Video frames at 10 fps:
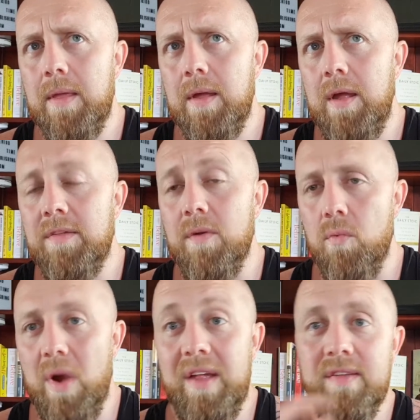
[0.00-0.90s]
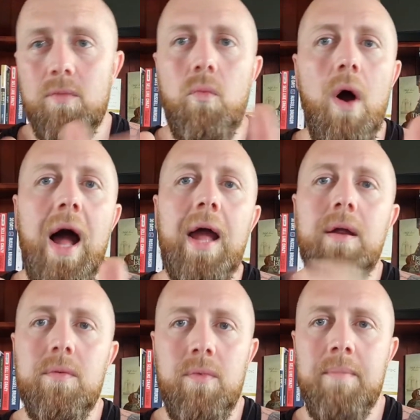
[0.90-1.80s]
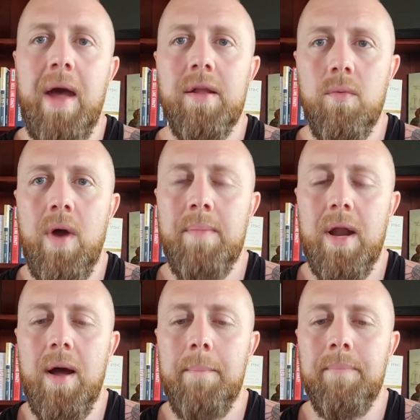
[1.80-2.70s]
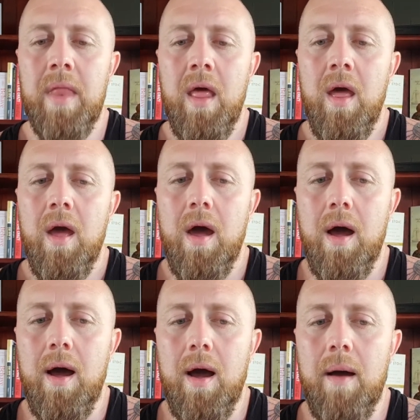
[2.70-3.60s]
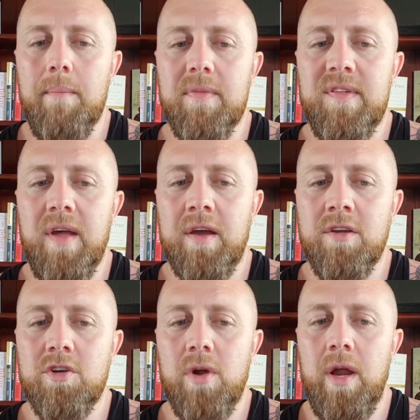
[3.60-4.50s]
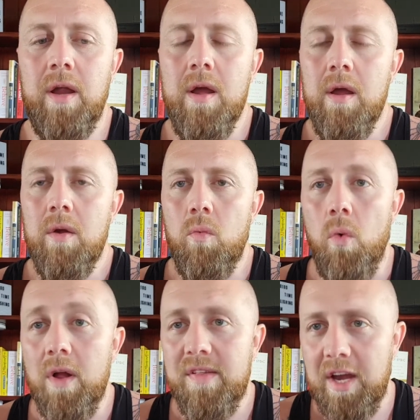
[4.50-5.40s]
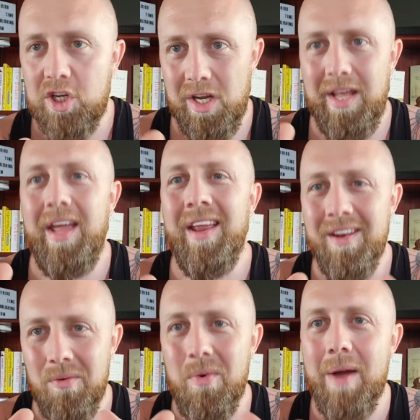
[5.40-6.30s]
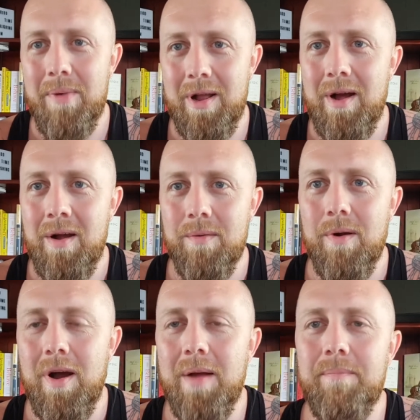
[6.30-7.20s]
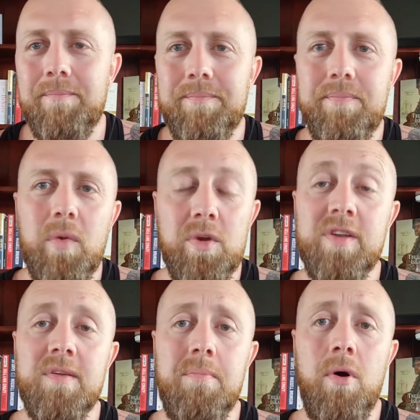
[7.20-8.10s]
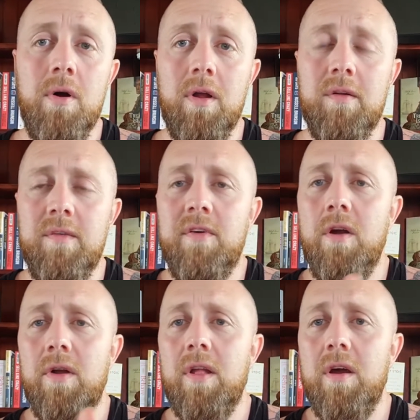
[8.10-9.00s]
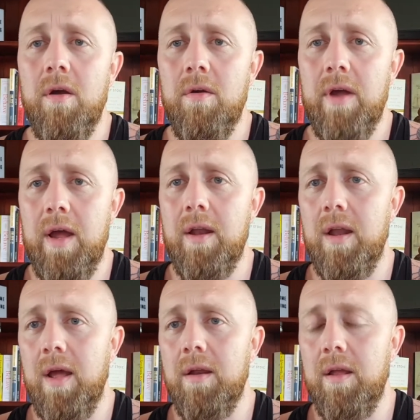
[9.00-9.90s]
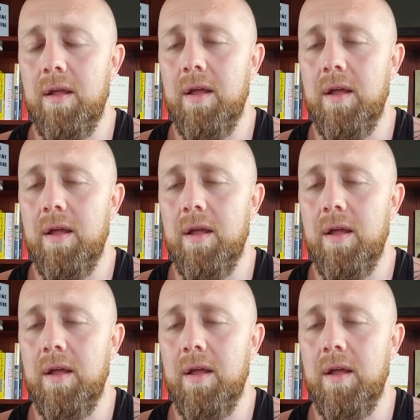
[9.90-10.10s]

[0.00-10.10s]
the reason why we made the webinar. Secondary, what's actually in the webinar, right? Which is important, because if you're going to go and